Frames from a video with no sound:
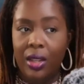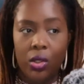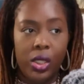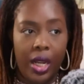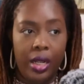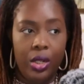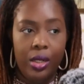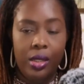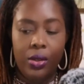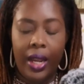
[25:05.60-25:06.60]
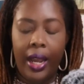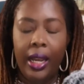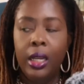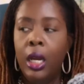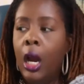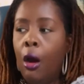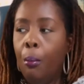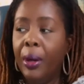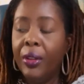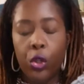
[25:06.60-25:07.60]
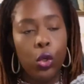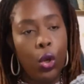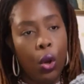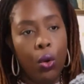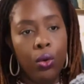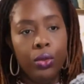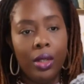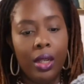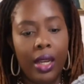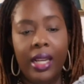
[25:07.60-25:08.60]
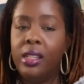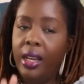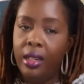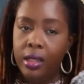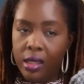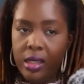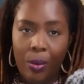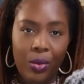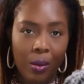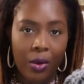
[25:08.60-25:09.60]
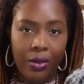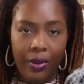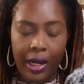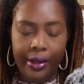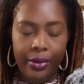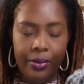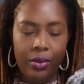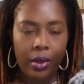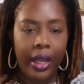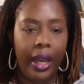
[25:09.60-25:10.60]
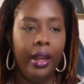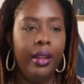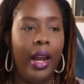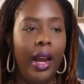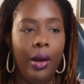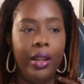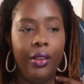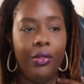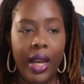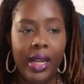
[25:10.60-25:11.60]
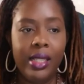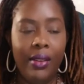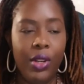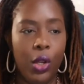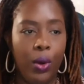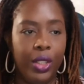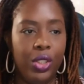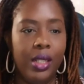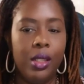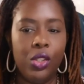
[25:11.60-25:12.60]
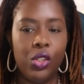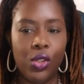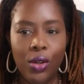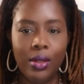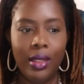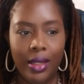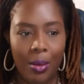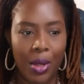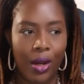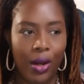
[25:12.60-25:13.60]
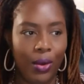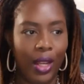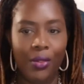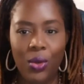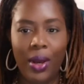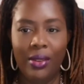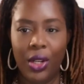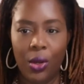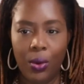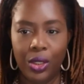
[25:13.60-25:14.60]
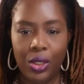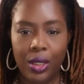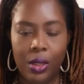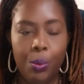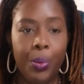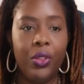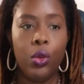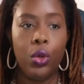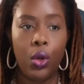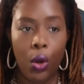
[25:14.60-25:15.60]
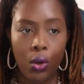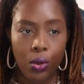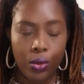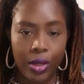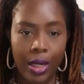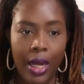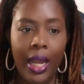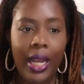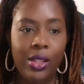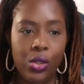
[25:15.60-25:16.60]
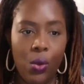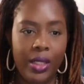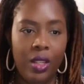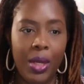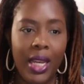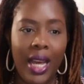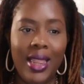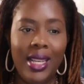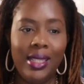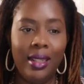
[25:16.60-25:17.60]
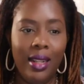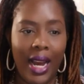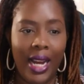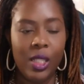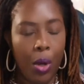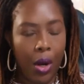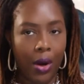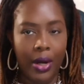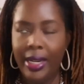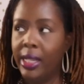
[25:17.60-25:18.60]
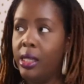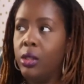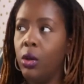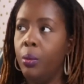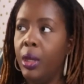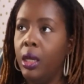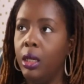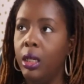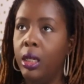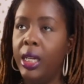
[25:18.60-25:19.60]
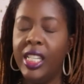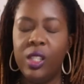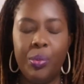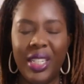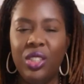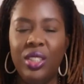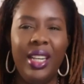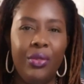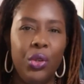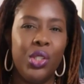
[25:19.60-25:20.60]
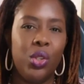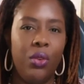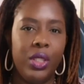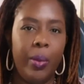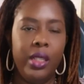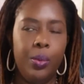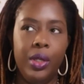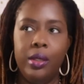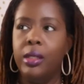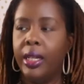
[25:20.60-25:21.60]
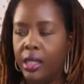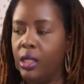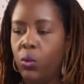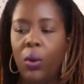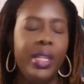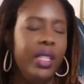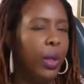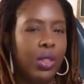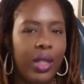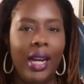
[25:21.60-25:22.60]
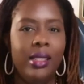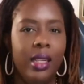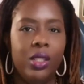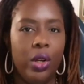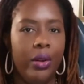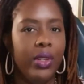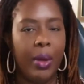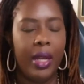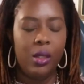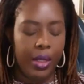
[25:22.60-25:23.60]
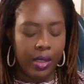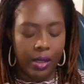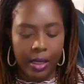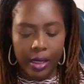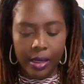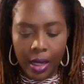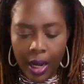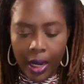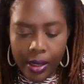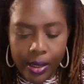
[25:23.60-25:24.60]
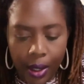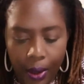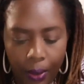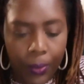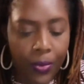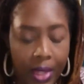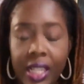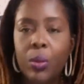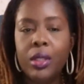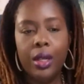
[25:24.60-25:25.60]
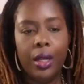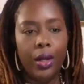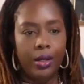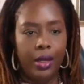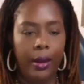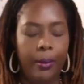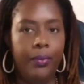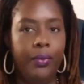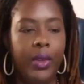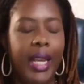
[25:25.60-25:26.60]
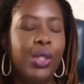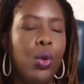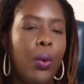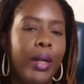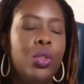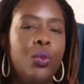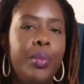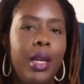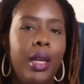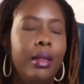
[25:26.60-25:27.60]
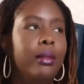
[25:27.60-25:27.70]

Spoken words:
other stages. Okay. But the gold is in step number 5. Okay. Now, if you guys have any questions, certainly let me know if you have any questions. But the gold is going to be in this last part. And this is going to be good, especially if you're a service-based business. Like this is what we specialize in, service-based businesses. So this particular tip is going to be